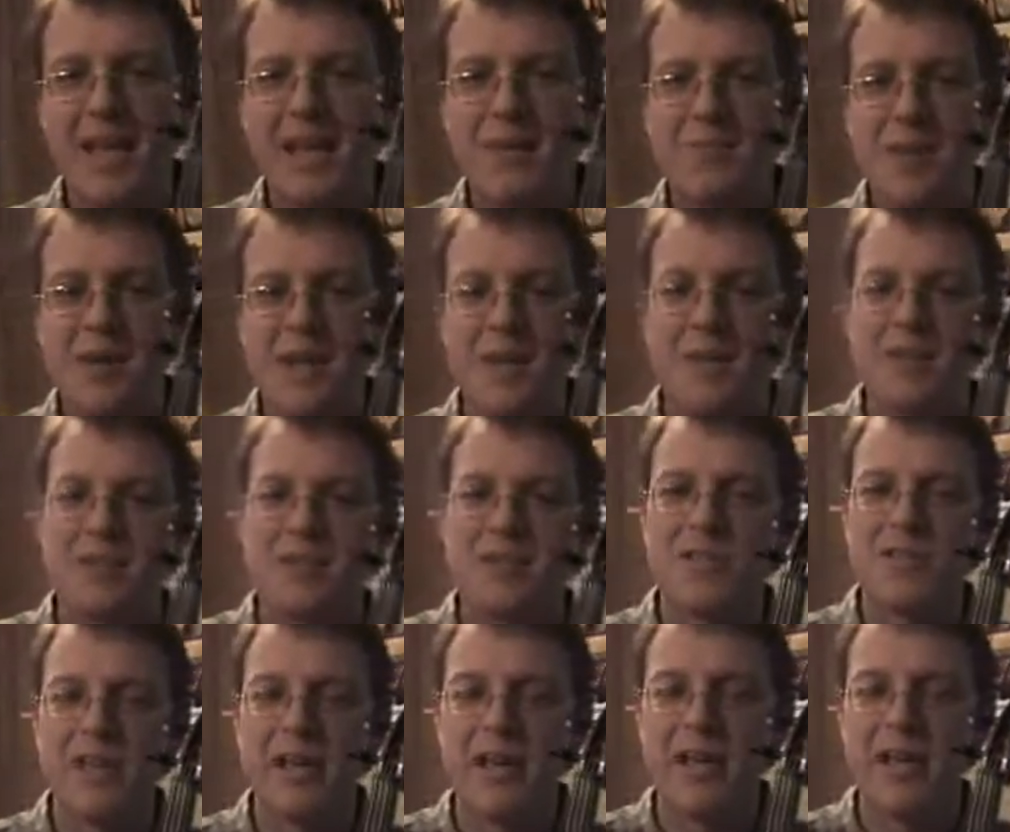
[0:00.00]
Hi, my
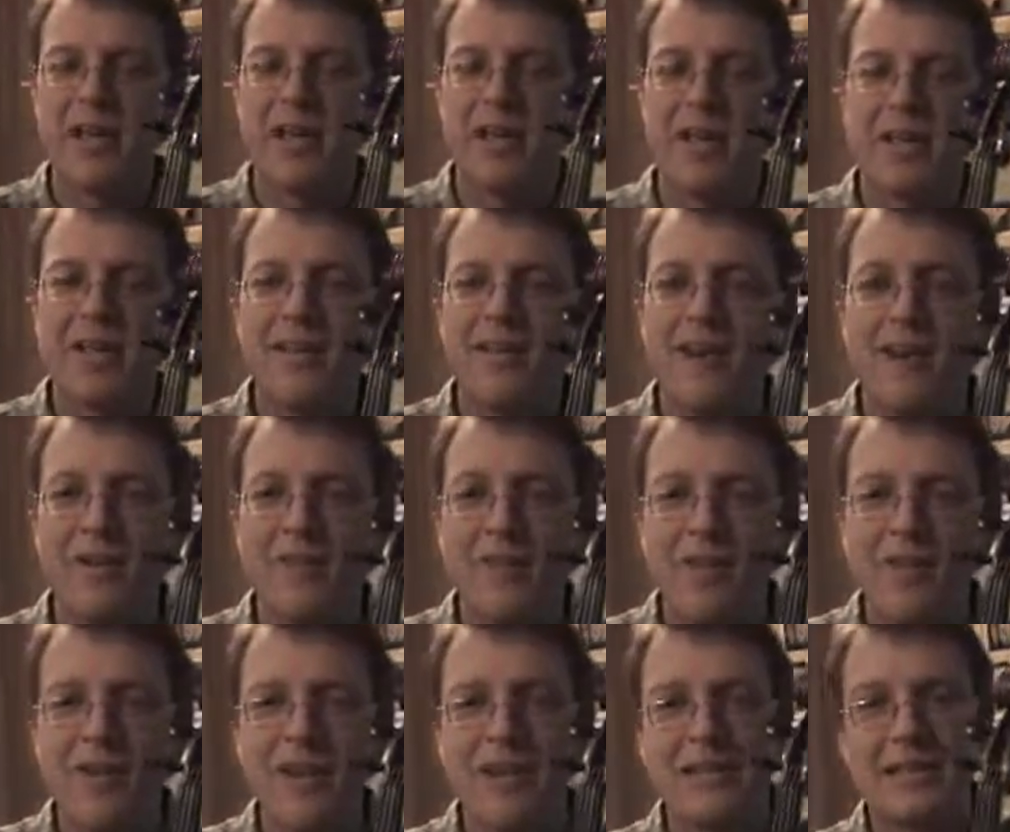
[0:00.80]
name is Todd Ale.
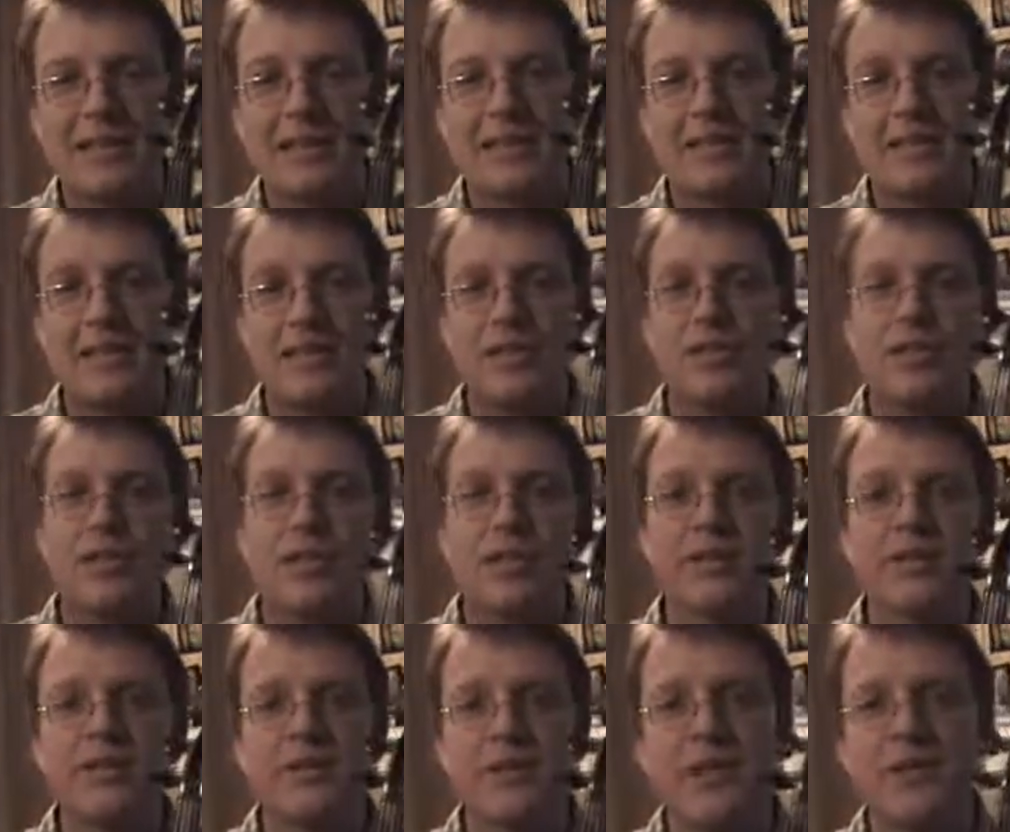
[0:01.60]
I'm a violin
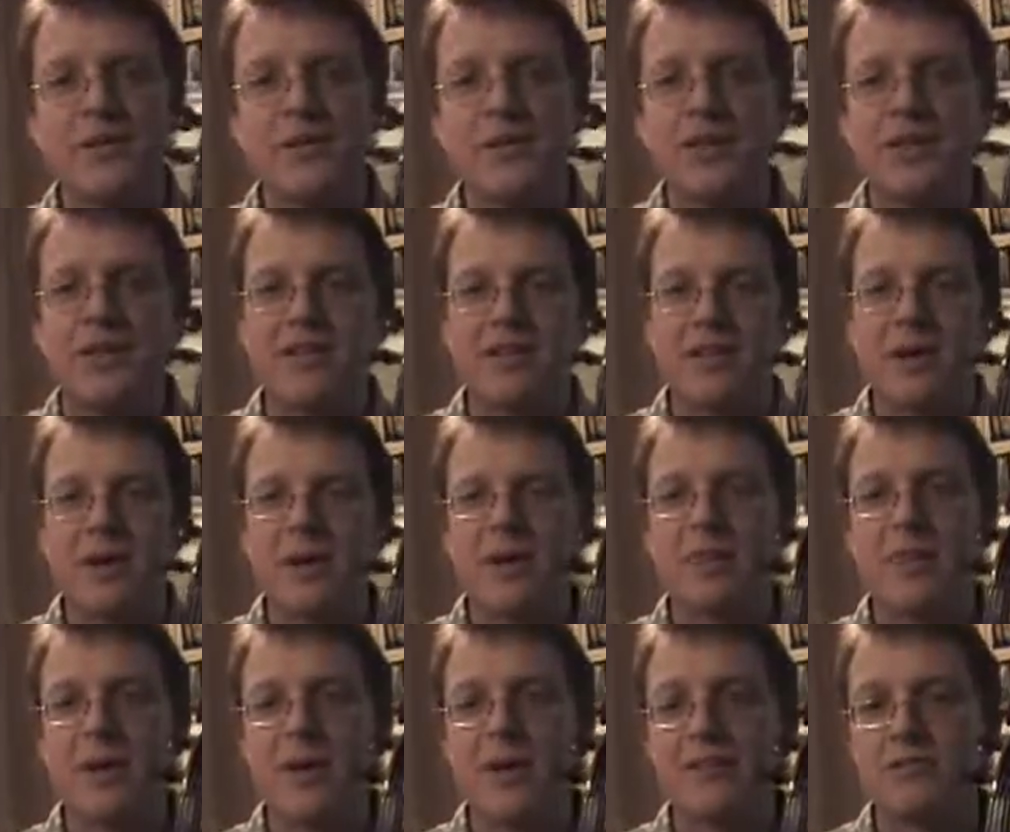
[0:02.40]
teacher, and today we're going to
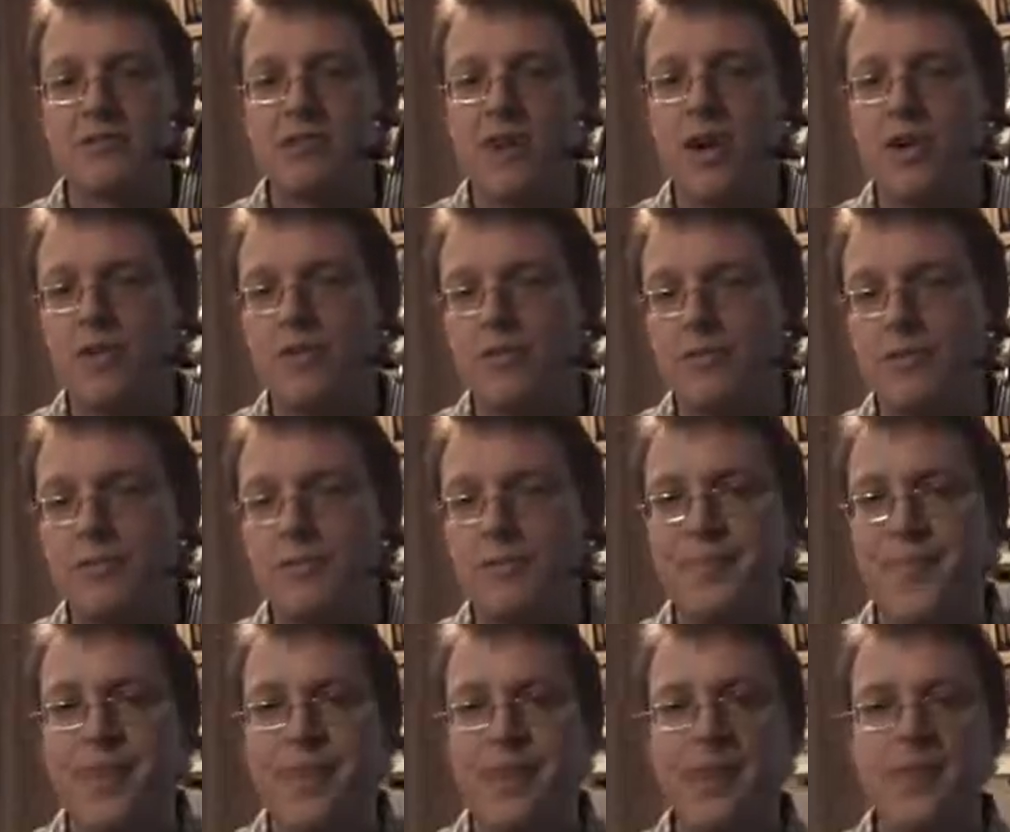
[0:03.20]
talk about tone.